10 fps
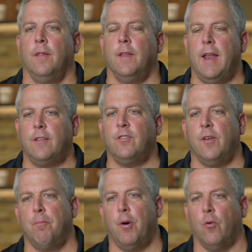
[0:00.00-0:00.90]
The next
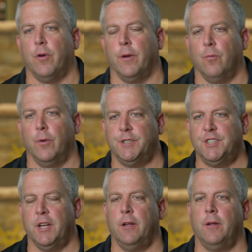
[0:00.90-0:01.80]
component,
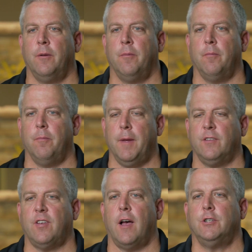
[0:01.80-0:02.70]
which
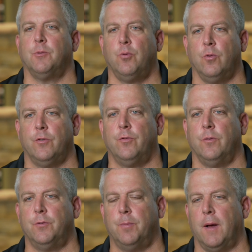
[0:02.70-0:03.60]
makes Hydropool
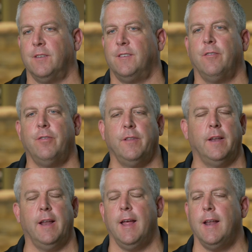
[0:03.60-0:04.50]
Swim Spas different
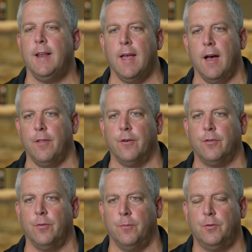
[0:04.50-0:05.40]
than any other
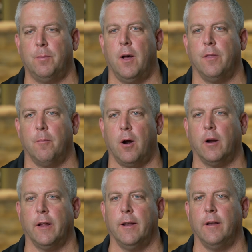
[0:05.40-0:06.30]
swim spa on the
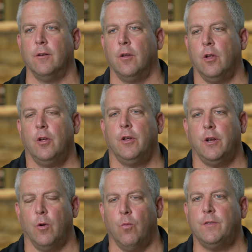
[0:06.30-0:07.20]
market, and
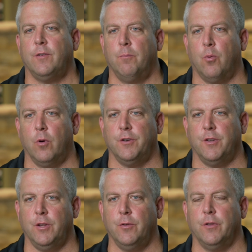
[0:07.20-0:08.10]
what's important
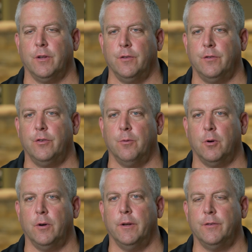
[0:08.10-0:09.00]
to you, the
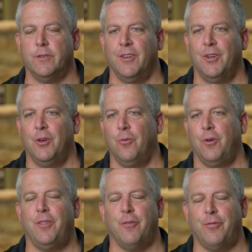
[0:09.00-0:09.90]
consumer, is
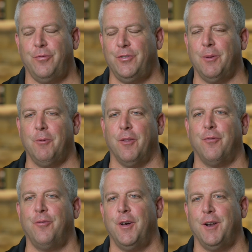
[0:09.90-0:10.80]
what are some of the
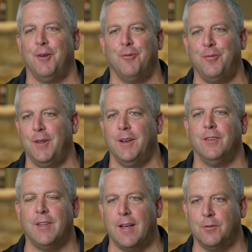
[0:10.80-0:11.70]
fun and
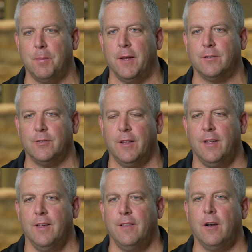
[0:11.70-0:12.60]
fitness aspects
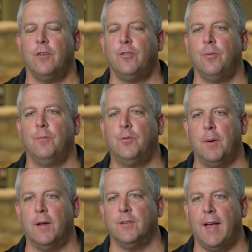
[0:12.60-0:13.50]
that our swim
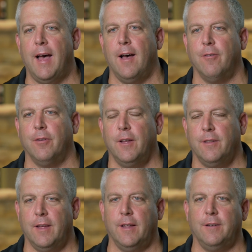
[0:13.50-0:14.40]
spas have
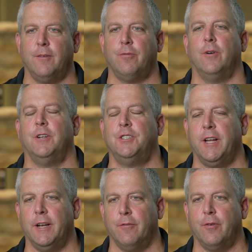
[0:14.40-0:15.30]
that differentiate it